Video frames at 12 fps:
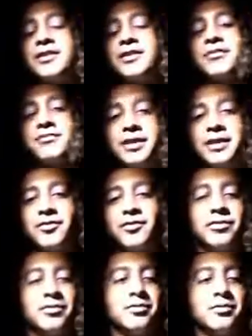with that red
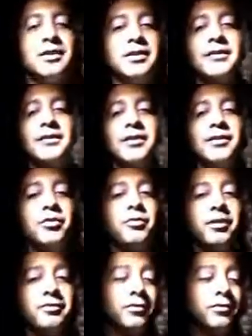suit, that
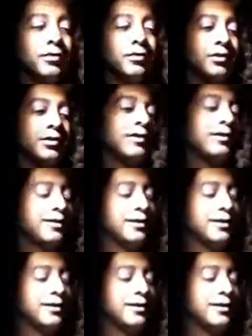UFO look.